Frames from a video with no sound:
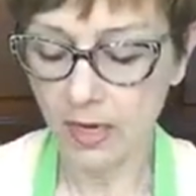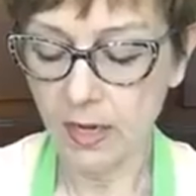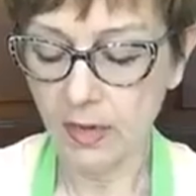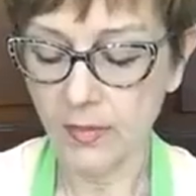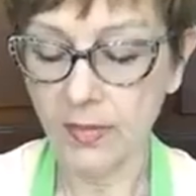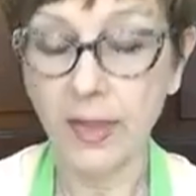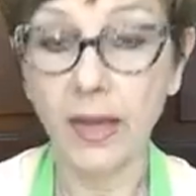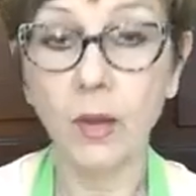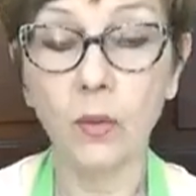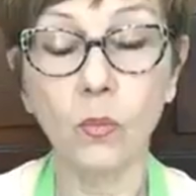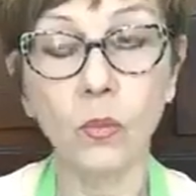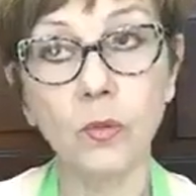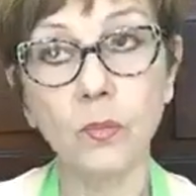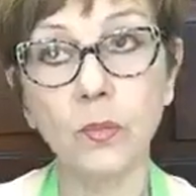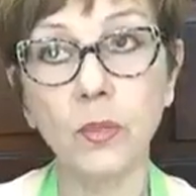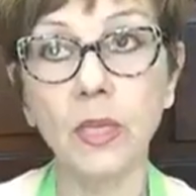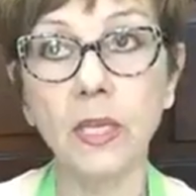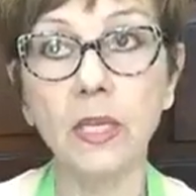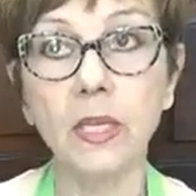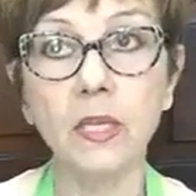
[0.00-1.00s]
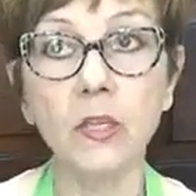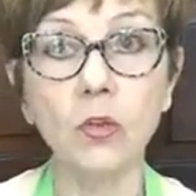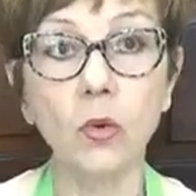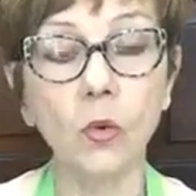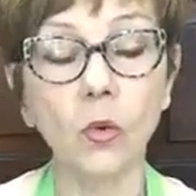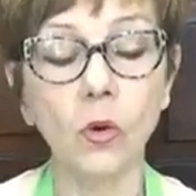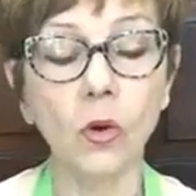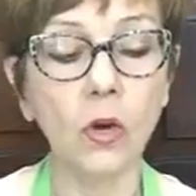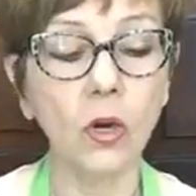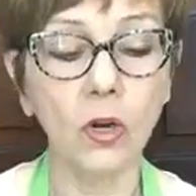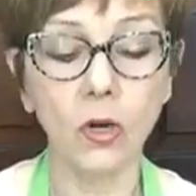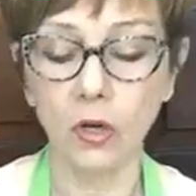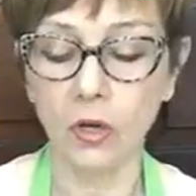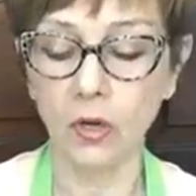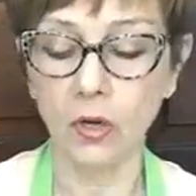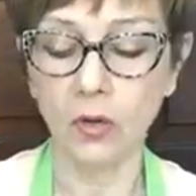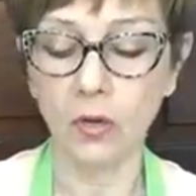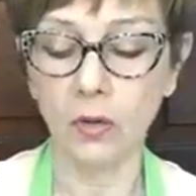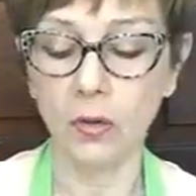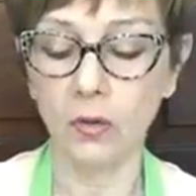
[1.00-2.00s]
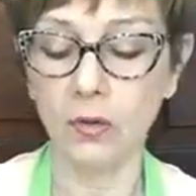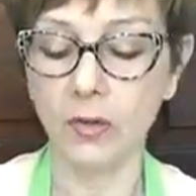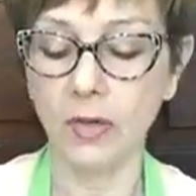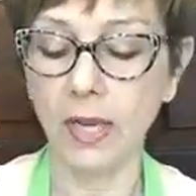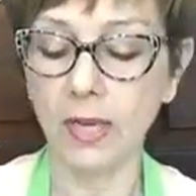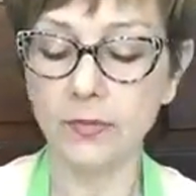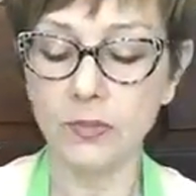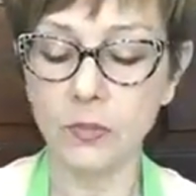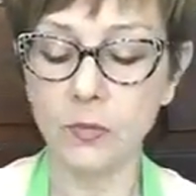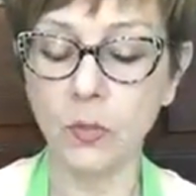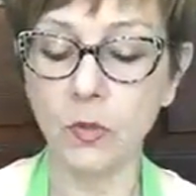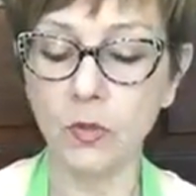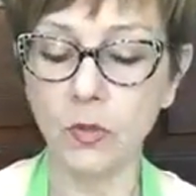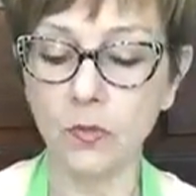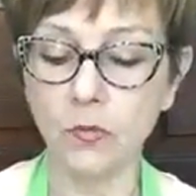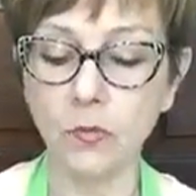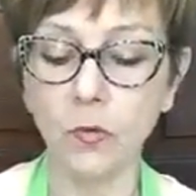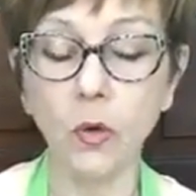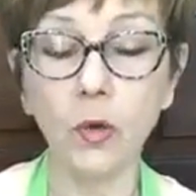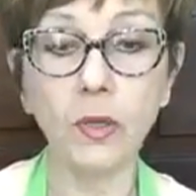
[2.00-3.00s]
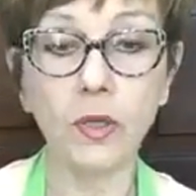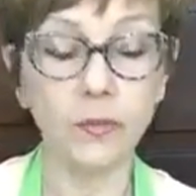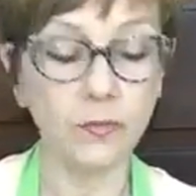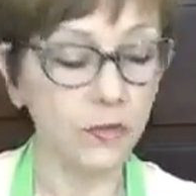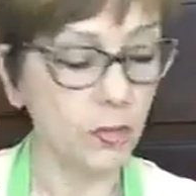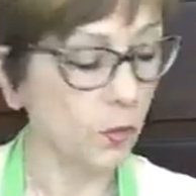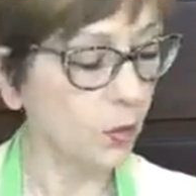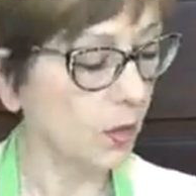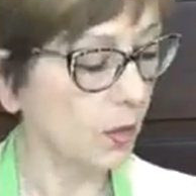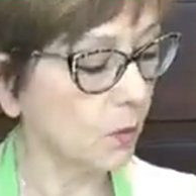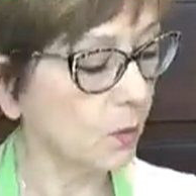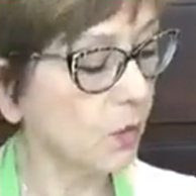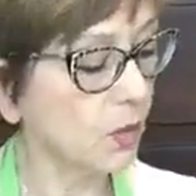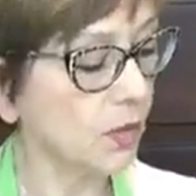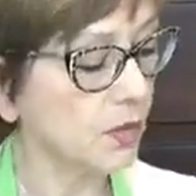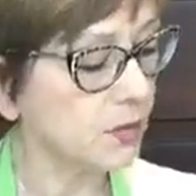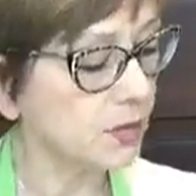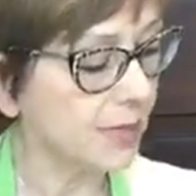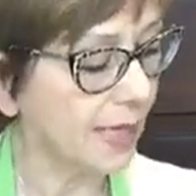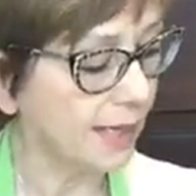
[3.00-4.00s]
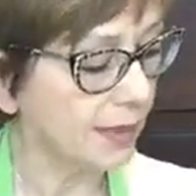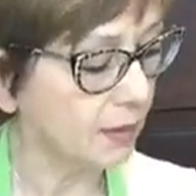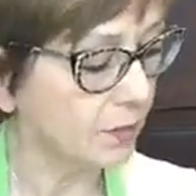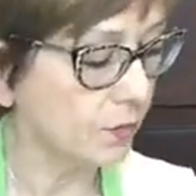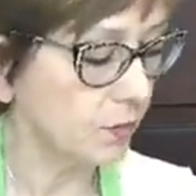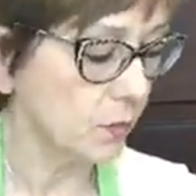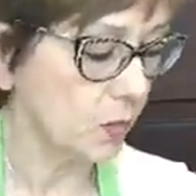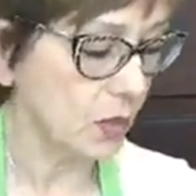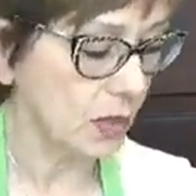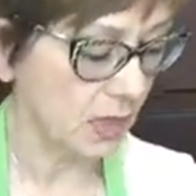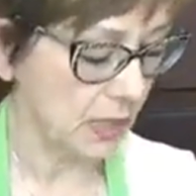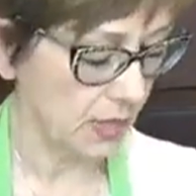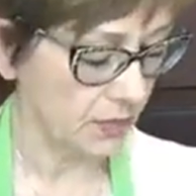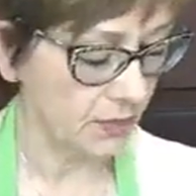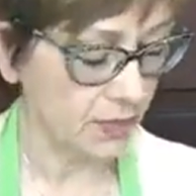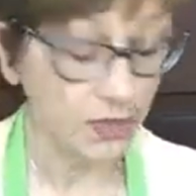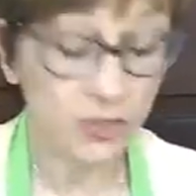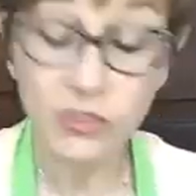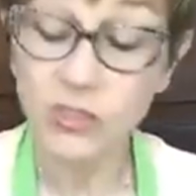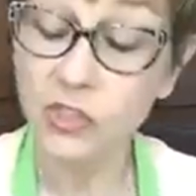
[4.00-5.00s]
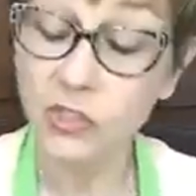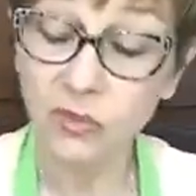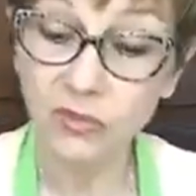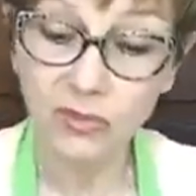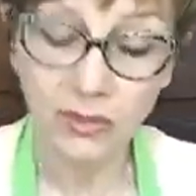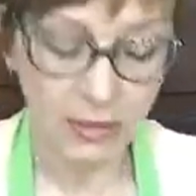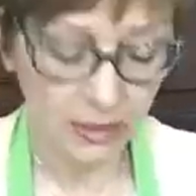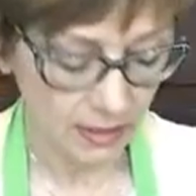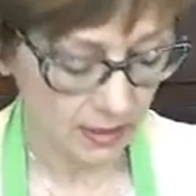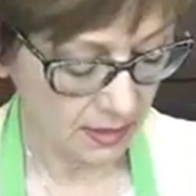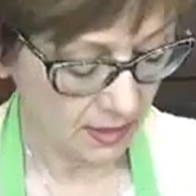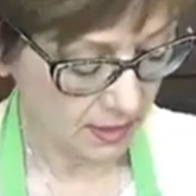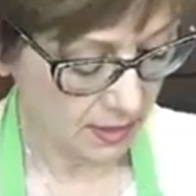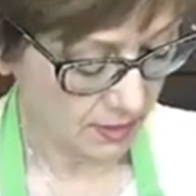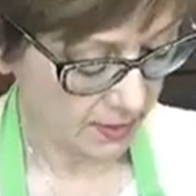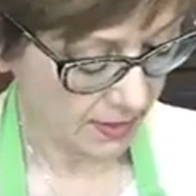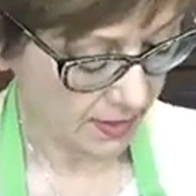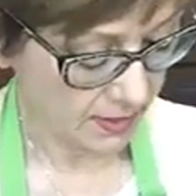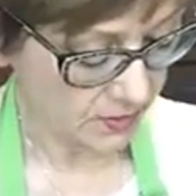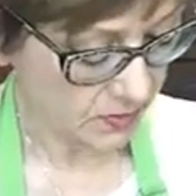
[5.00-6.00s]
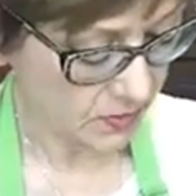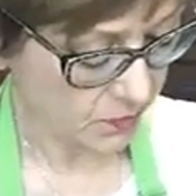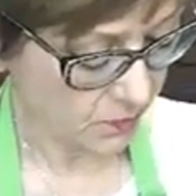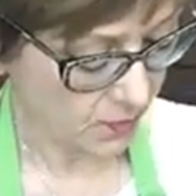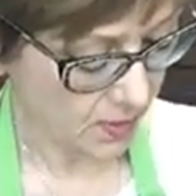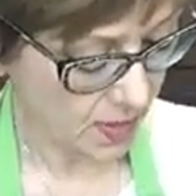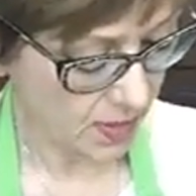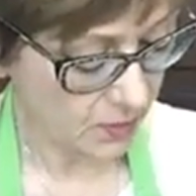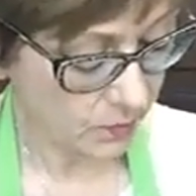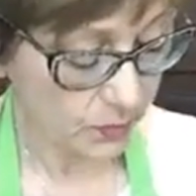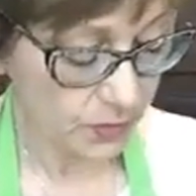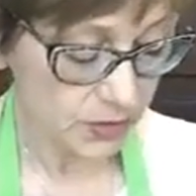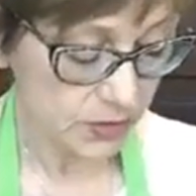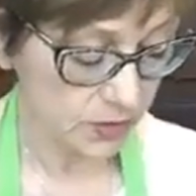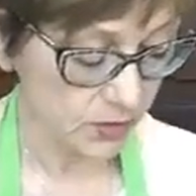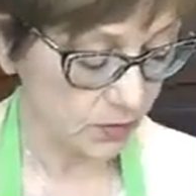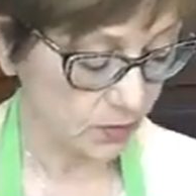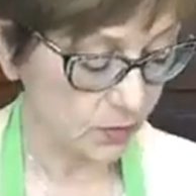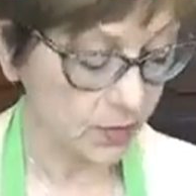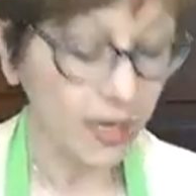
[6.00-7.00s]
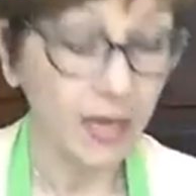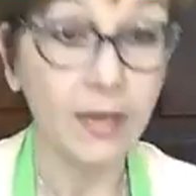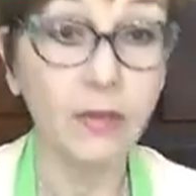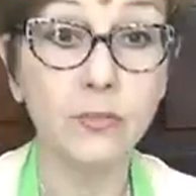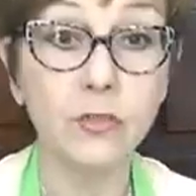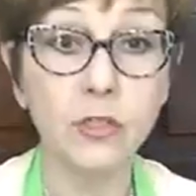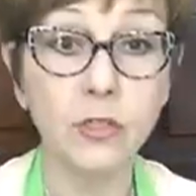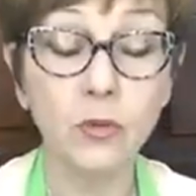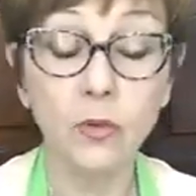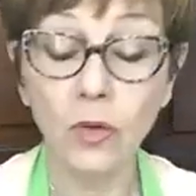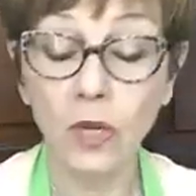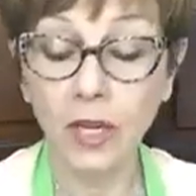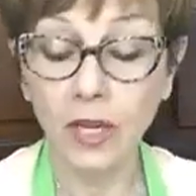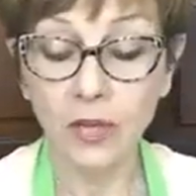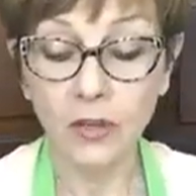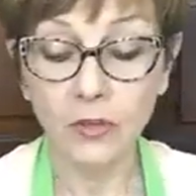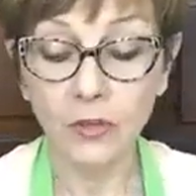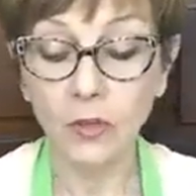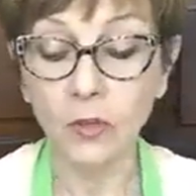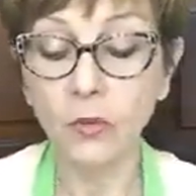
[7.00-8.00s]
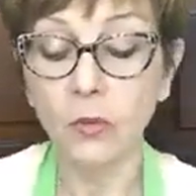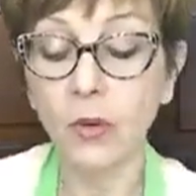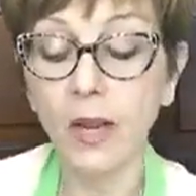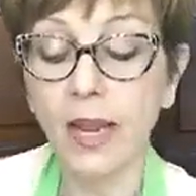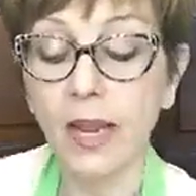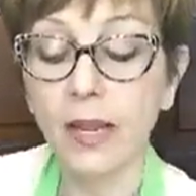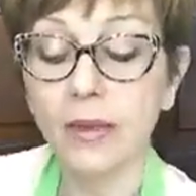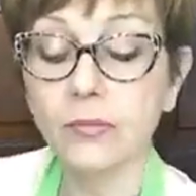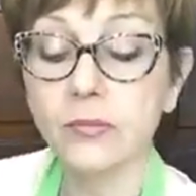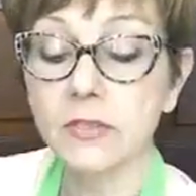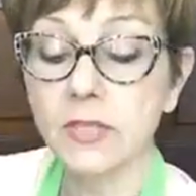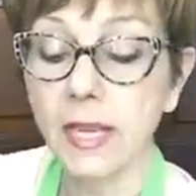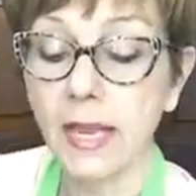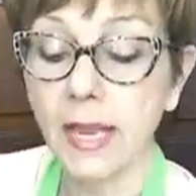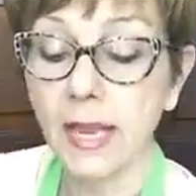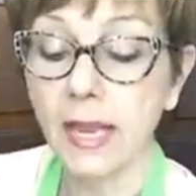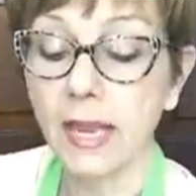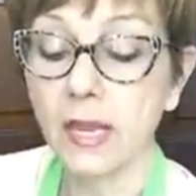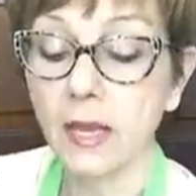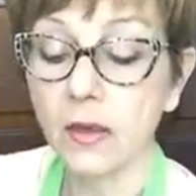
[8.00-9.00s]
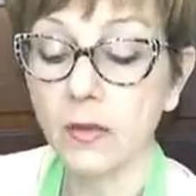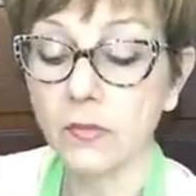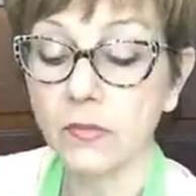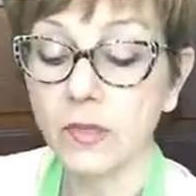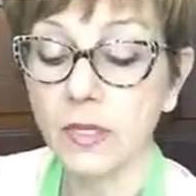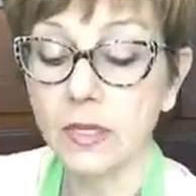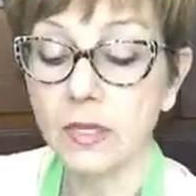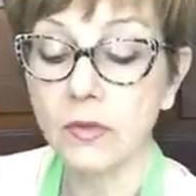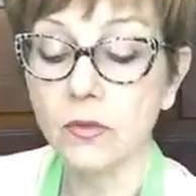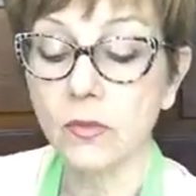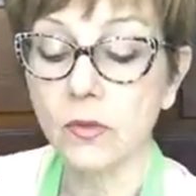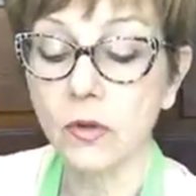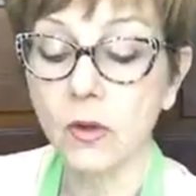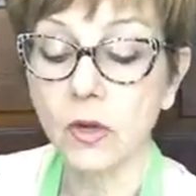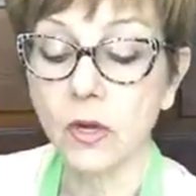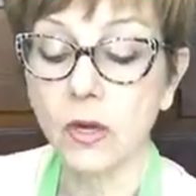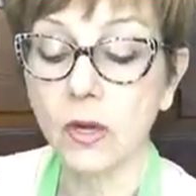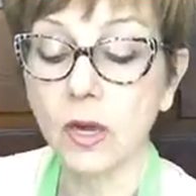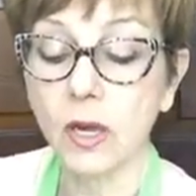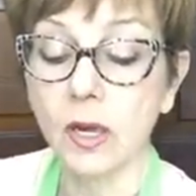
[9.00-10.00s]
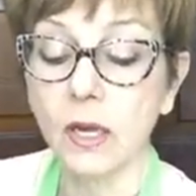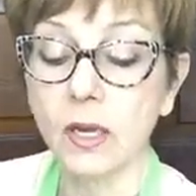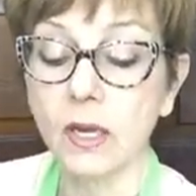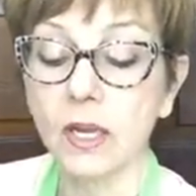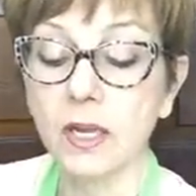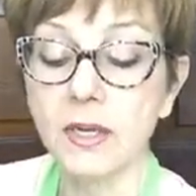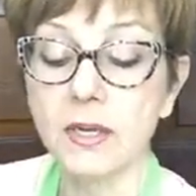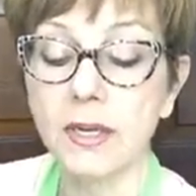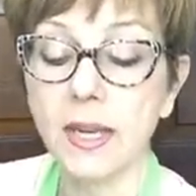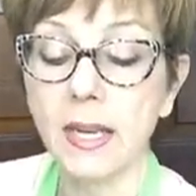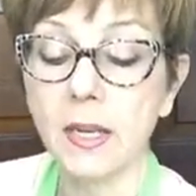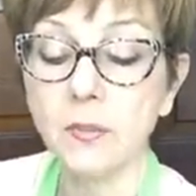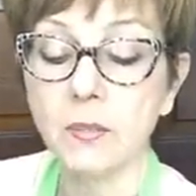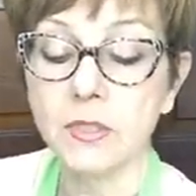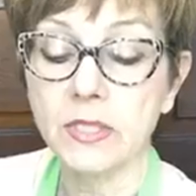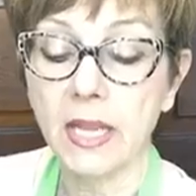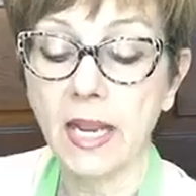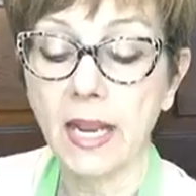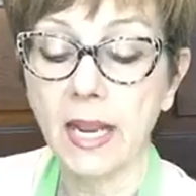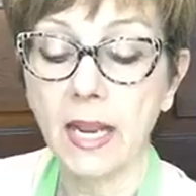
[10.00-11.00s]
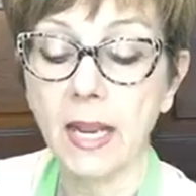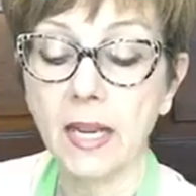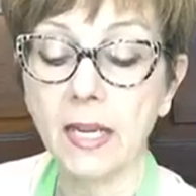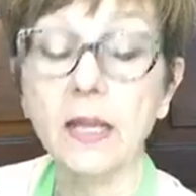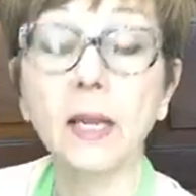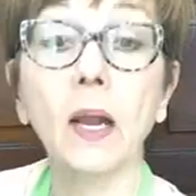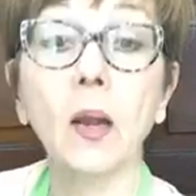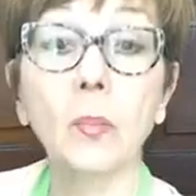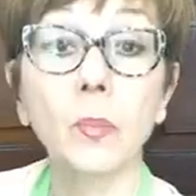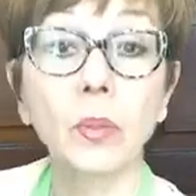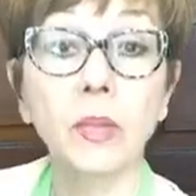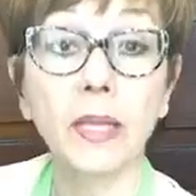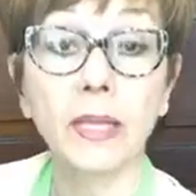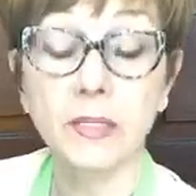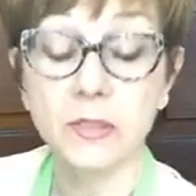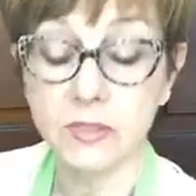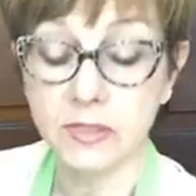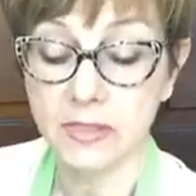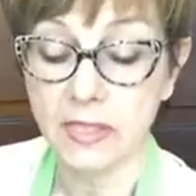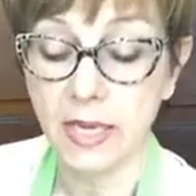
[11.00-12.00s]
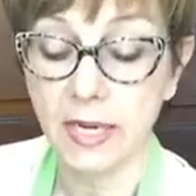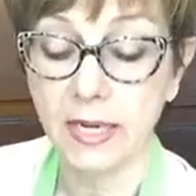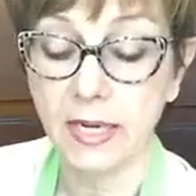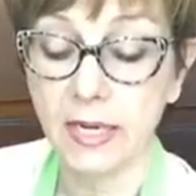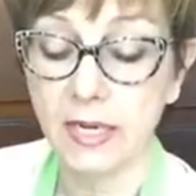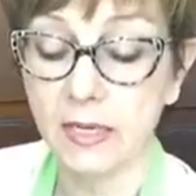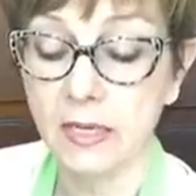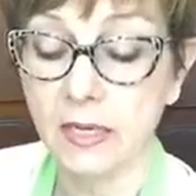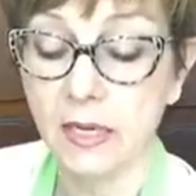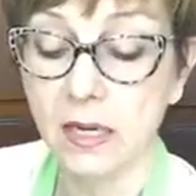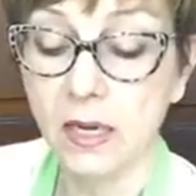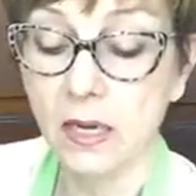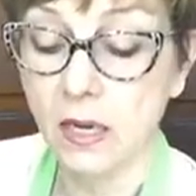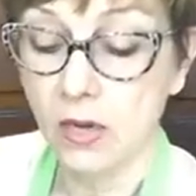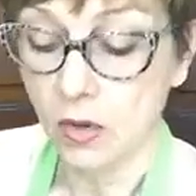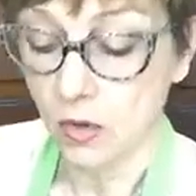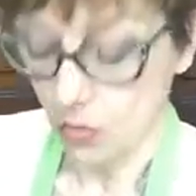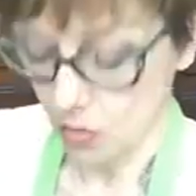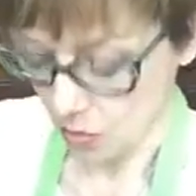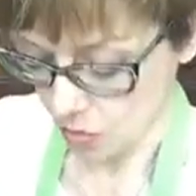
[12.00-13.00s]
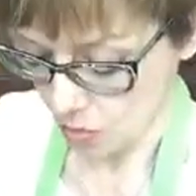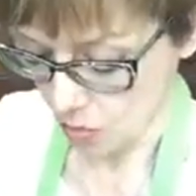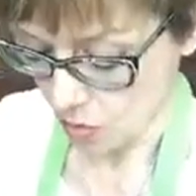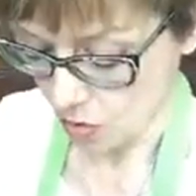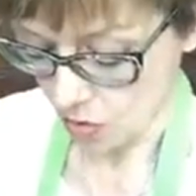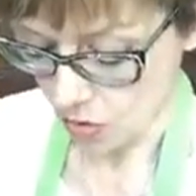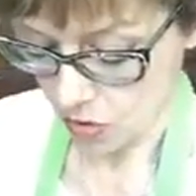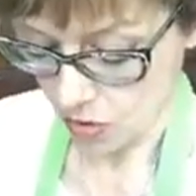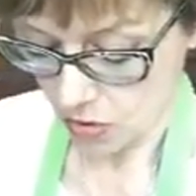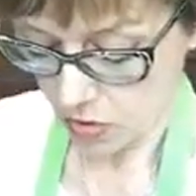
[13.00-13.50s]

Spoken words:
That would be your knife, spoon, and fork. If you want to put a salad fork on there too, that's fine, but you don't have to. You have to have either a name tag, a place setting, or